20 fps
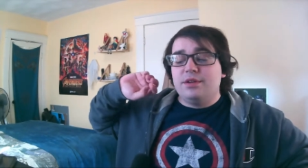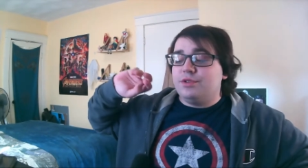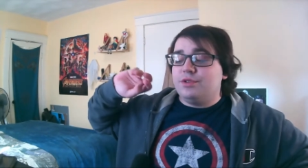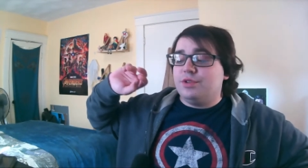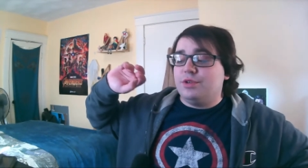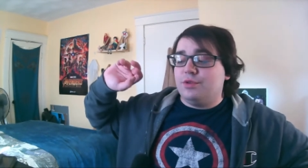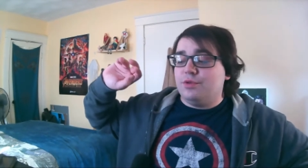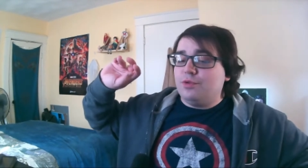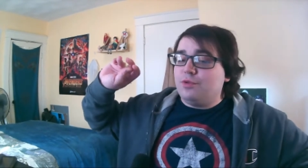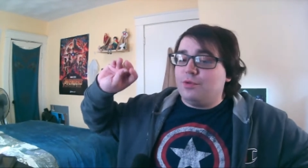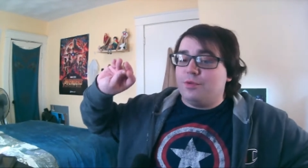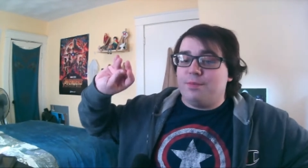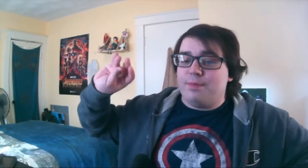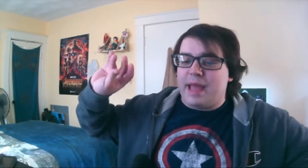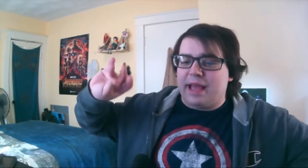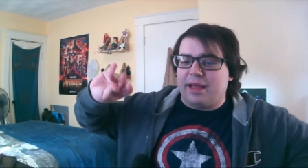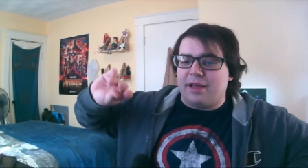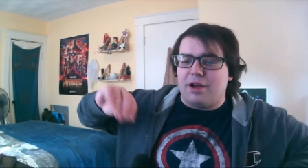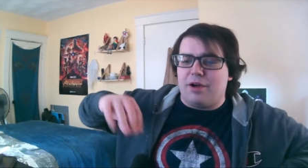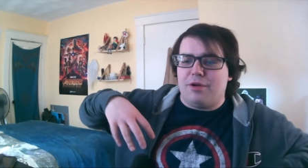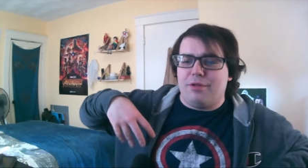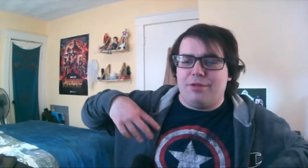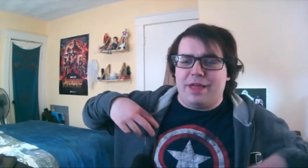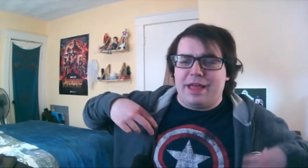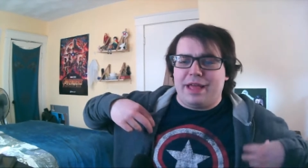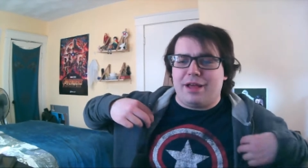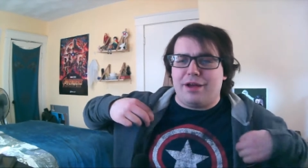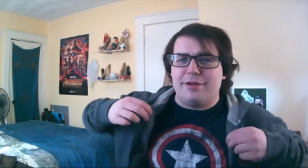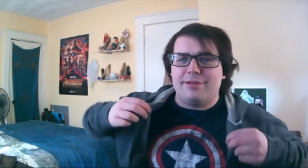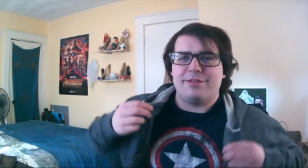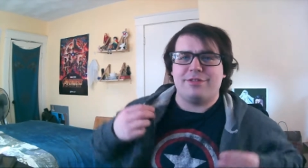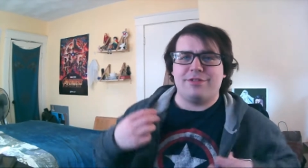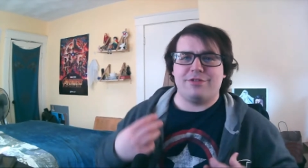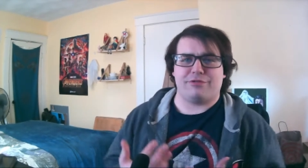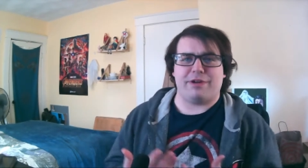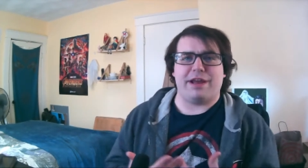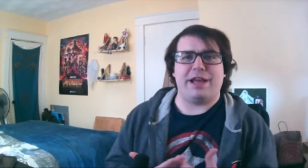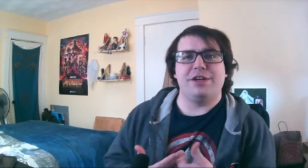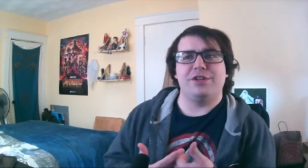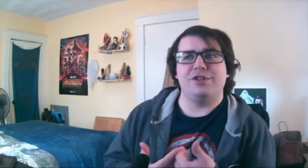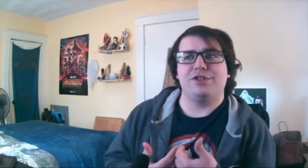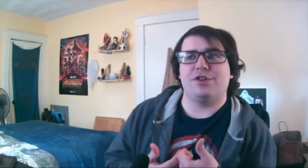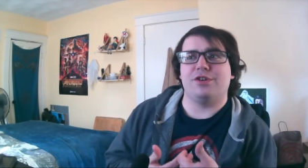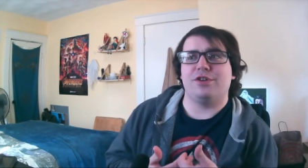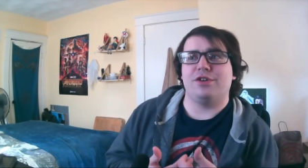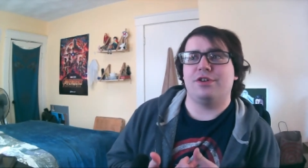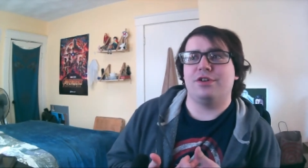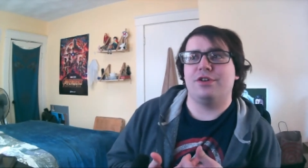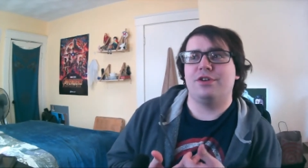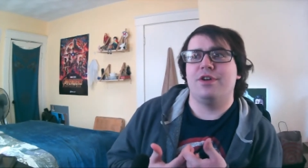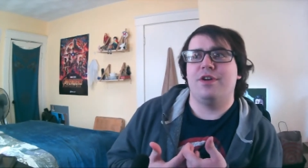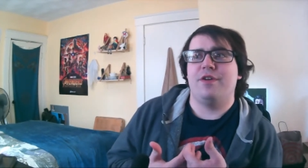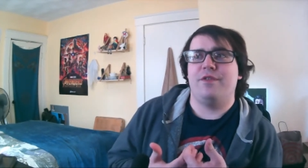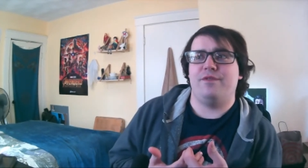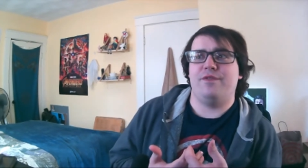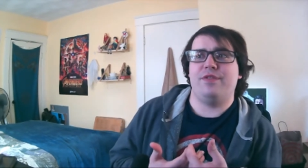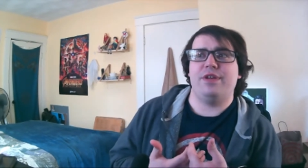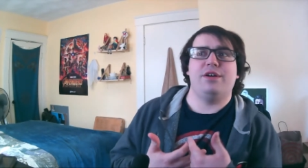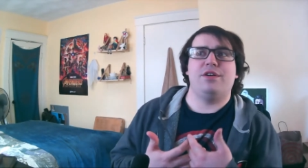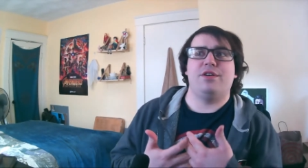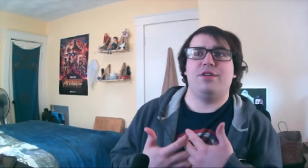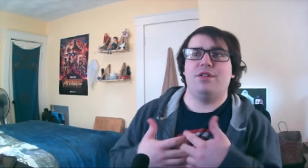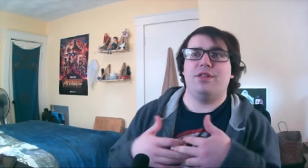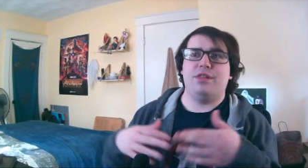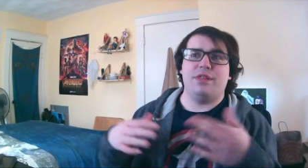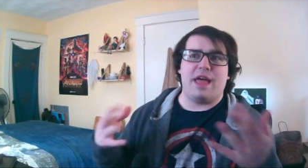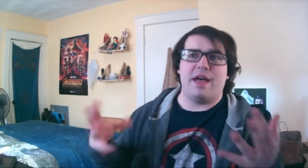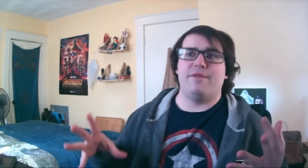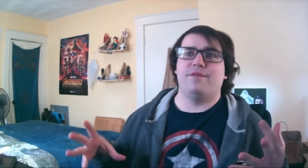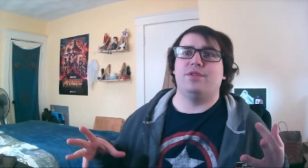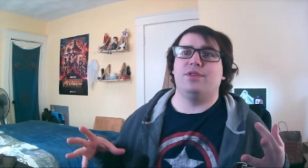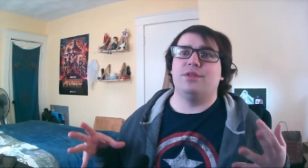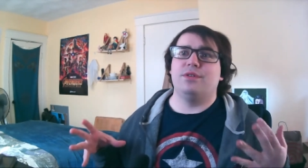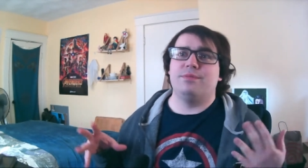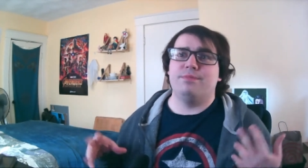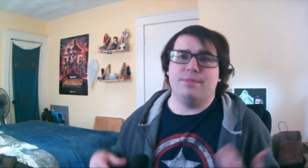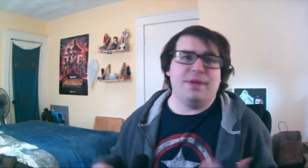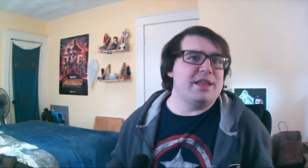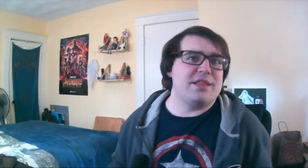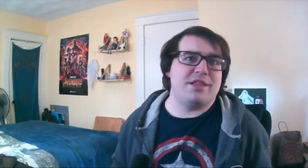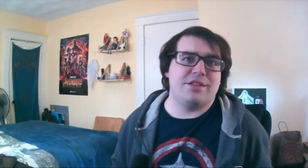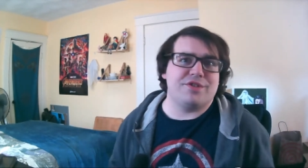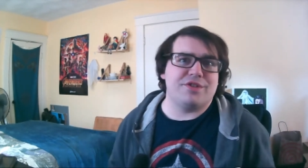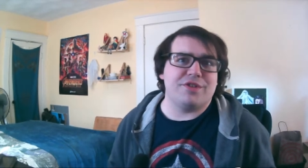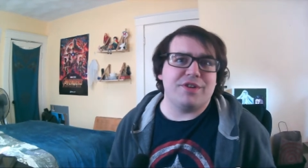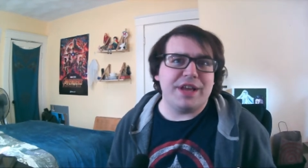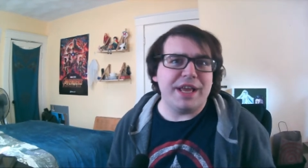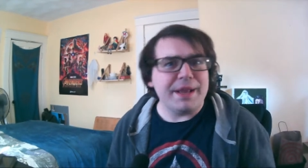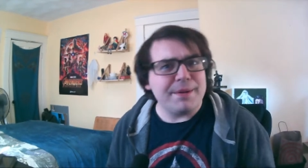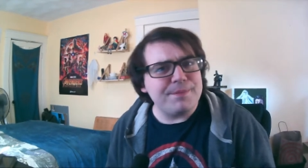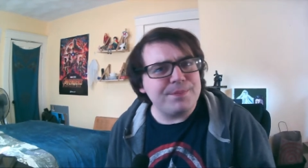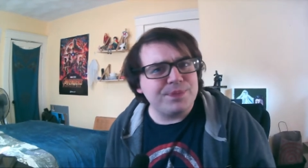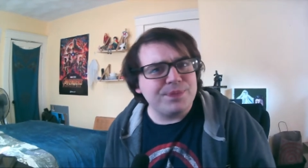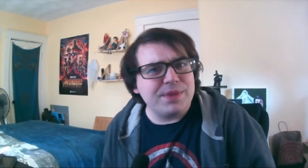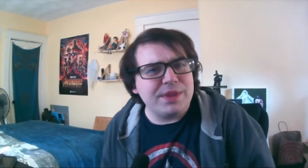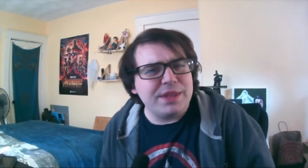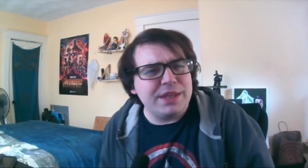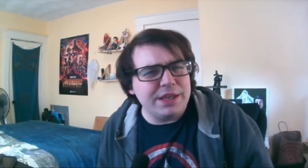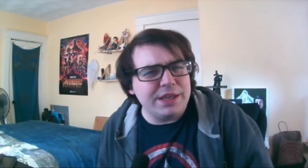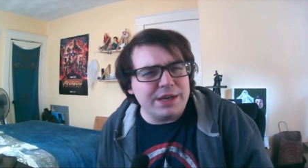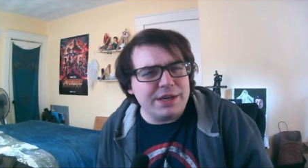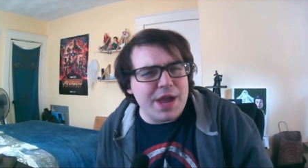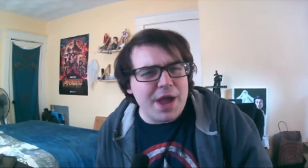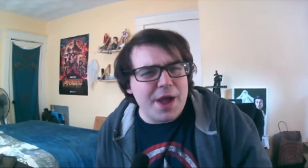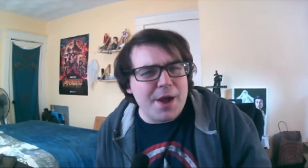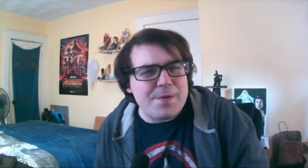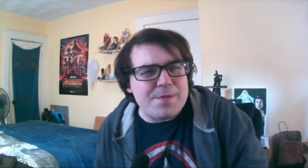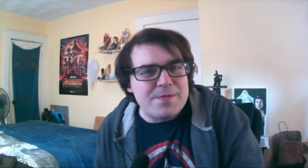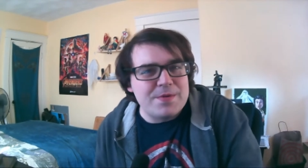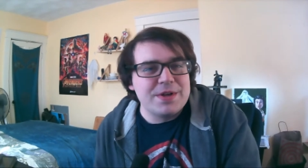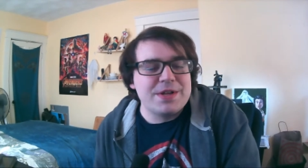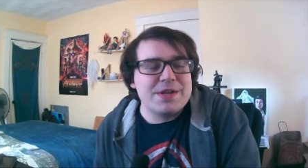to make a like a Stranger Bill level mystery, you know.